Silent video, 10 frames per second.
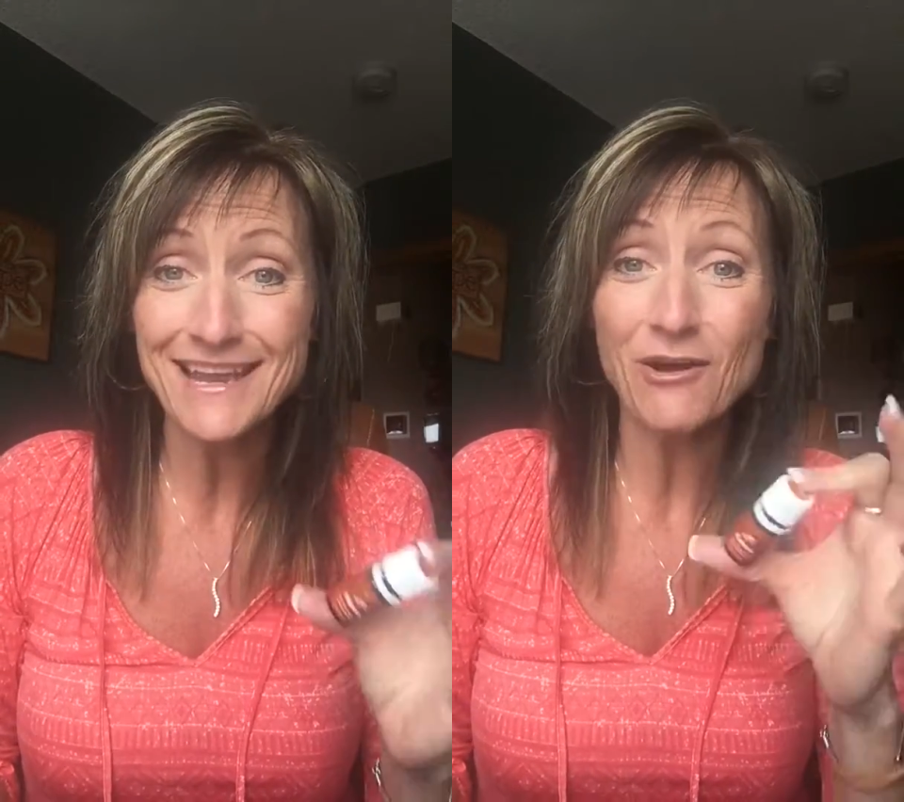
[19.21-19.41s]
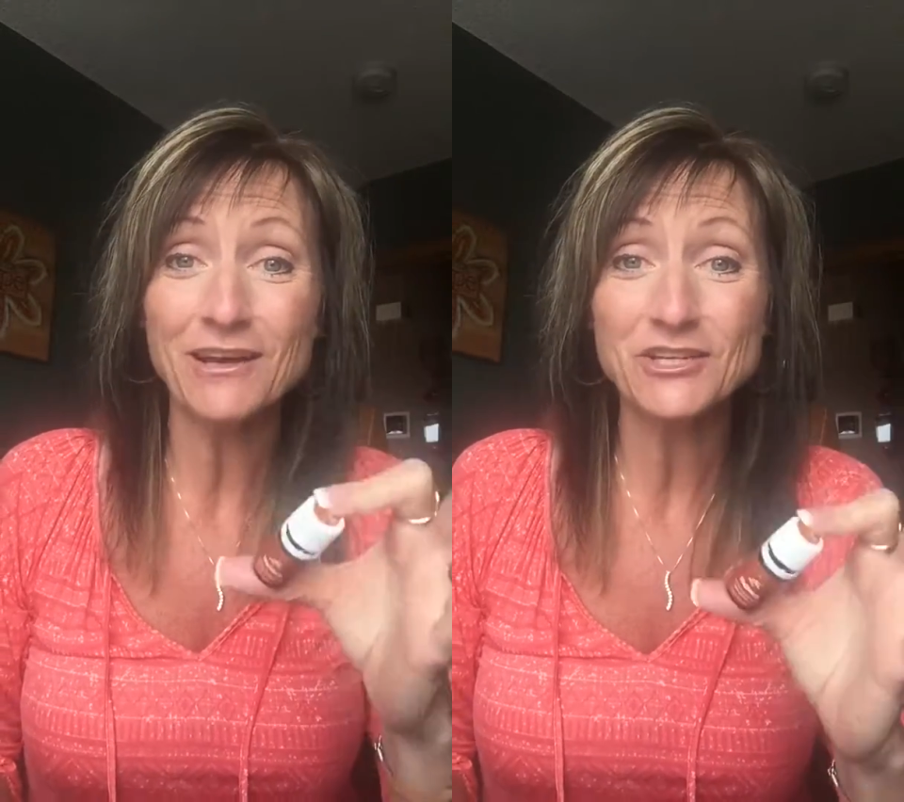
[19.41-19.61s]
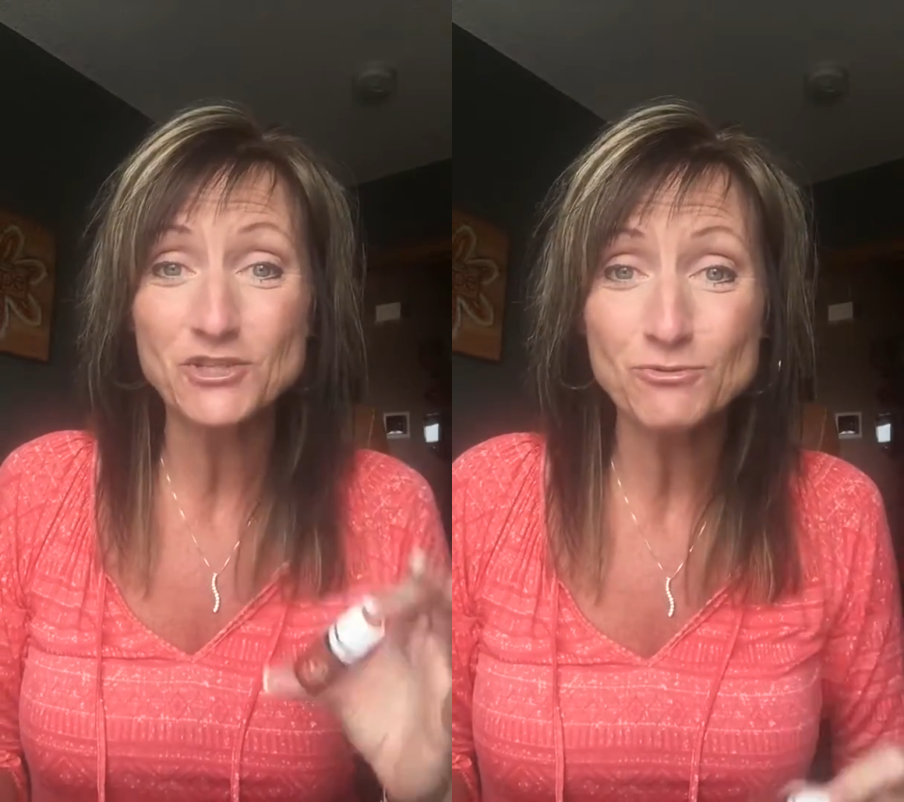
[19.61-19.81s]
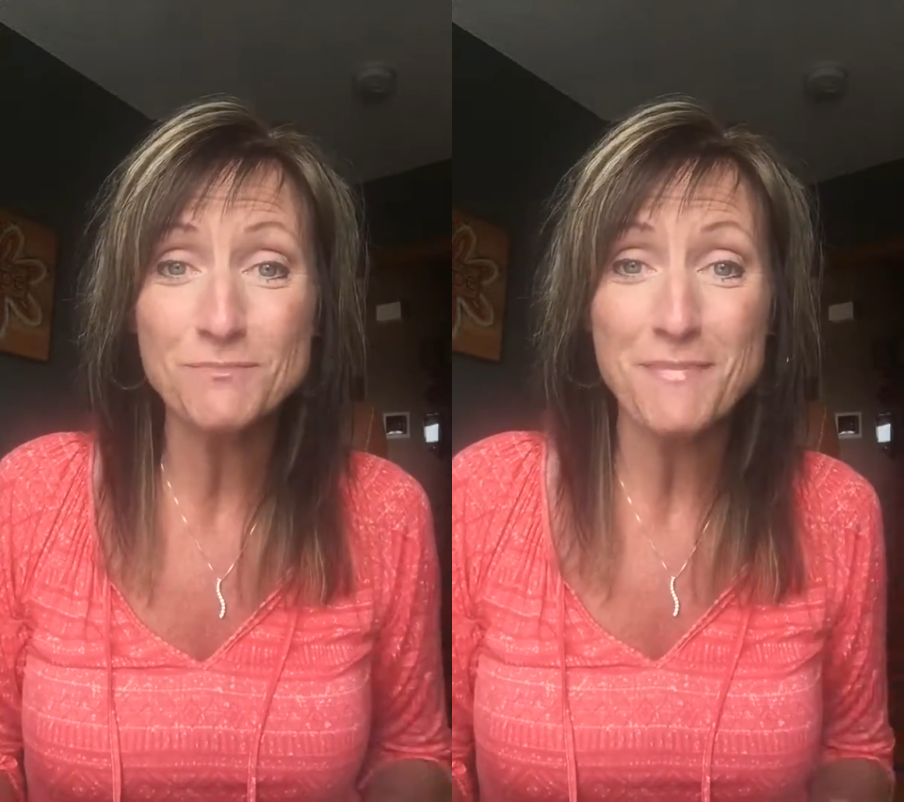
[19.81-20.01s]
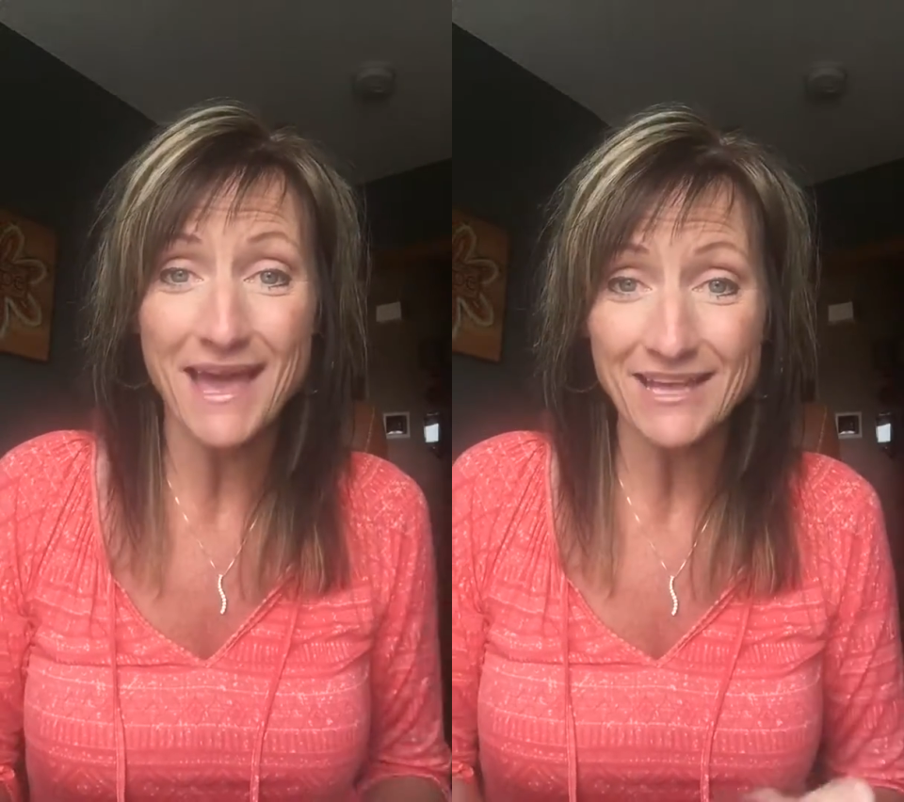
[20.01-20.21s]
Now, could you
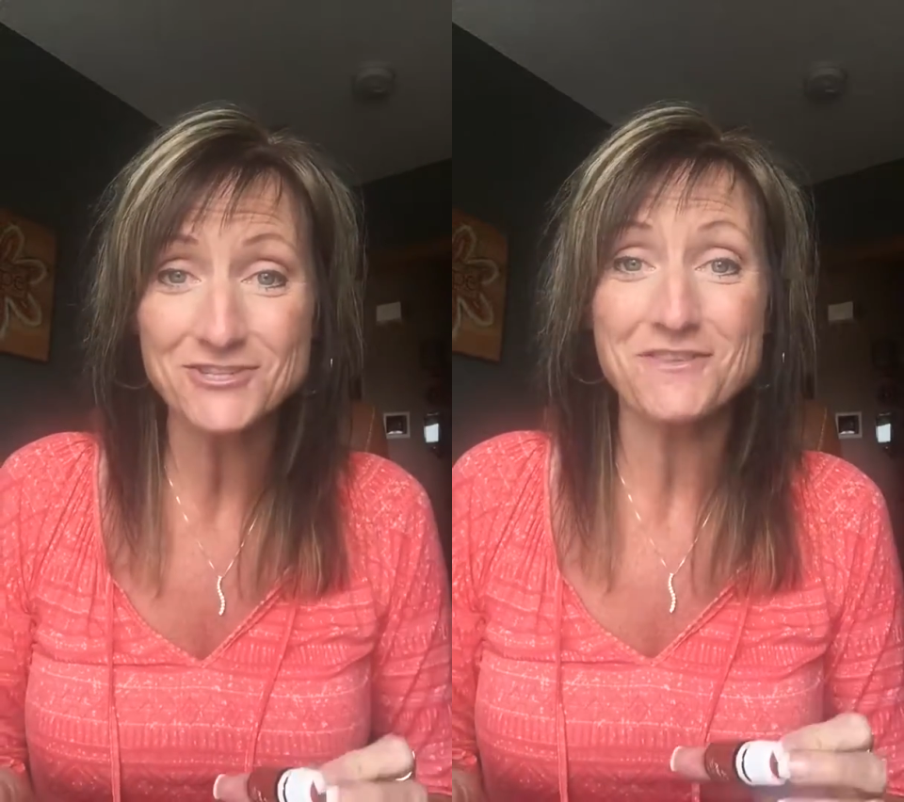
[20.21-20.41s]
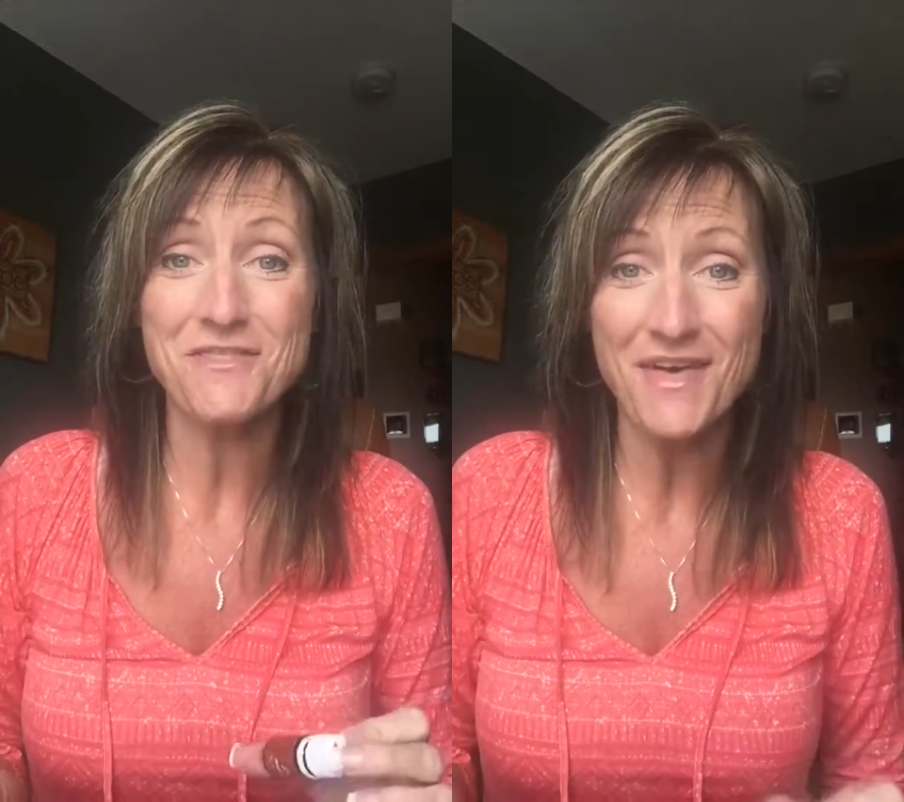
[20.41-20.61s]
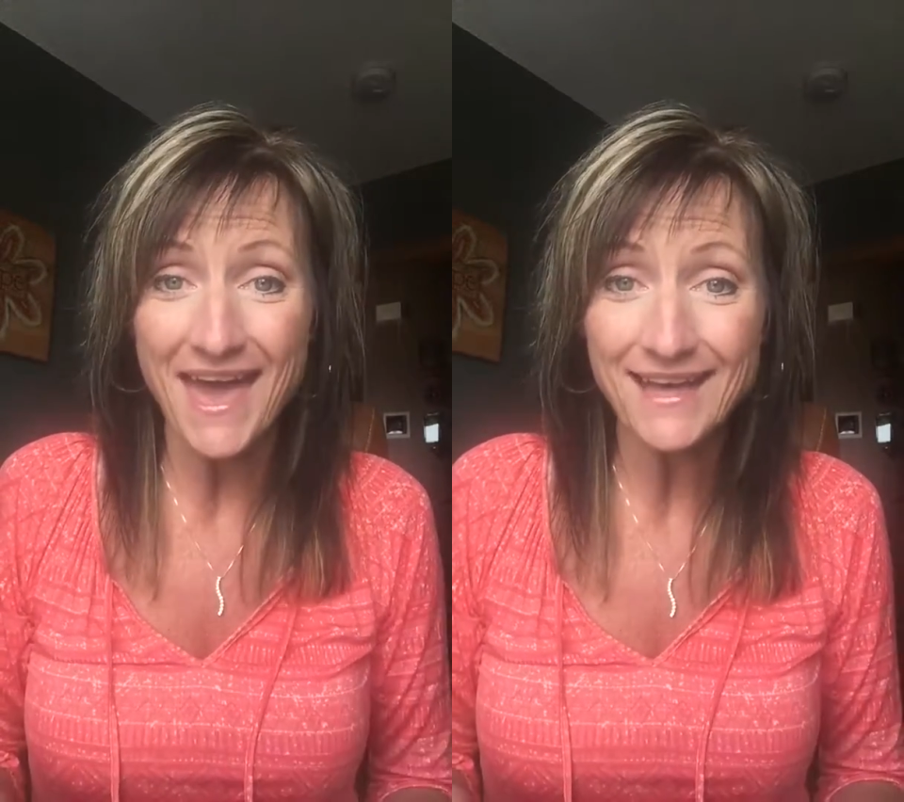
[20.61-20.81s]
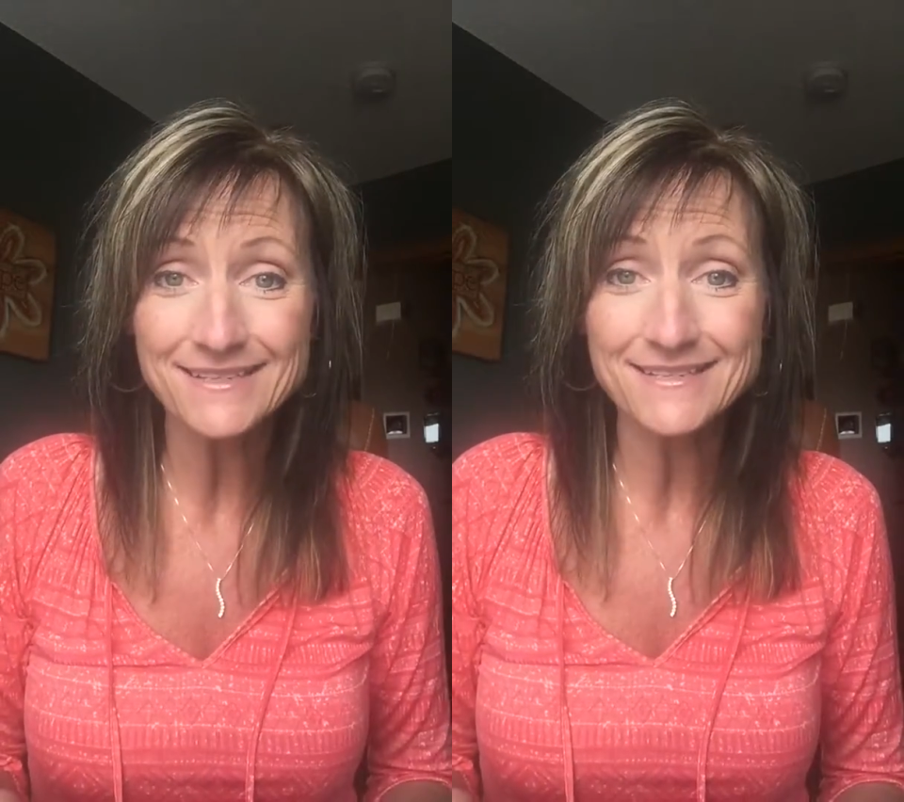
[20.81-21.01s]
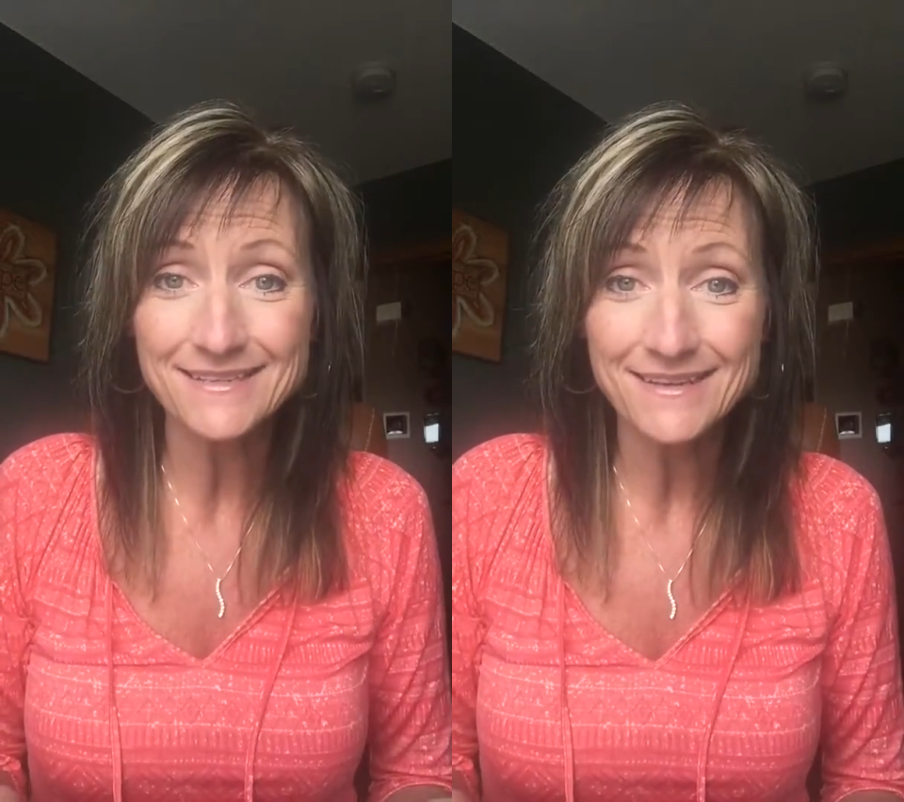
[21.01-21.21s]
imagine
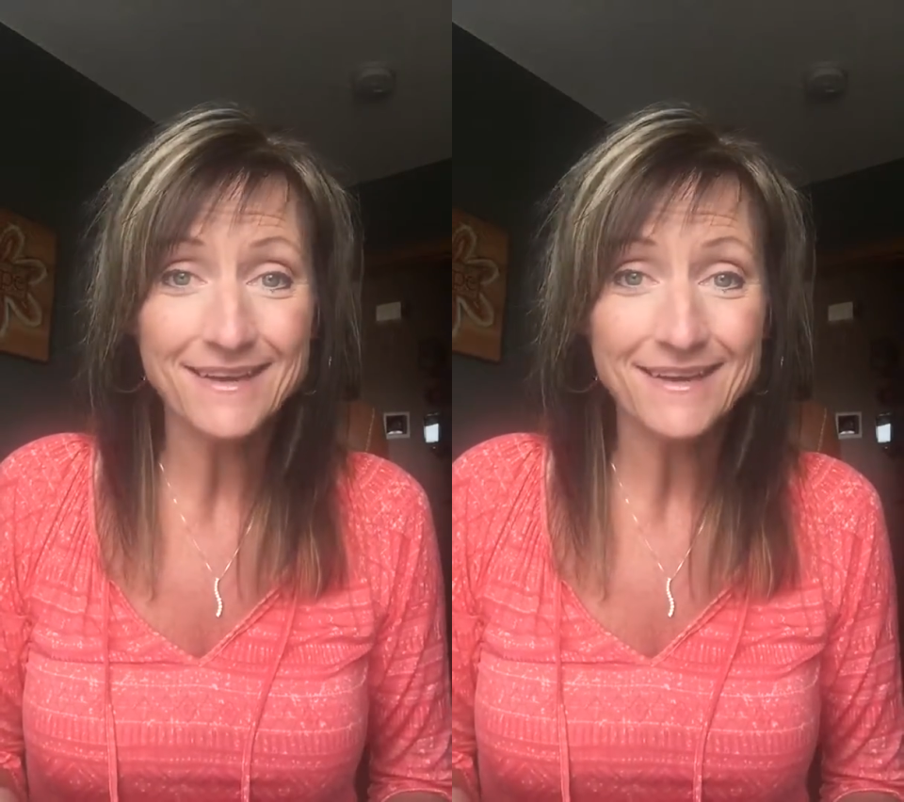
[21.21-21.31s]
that?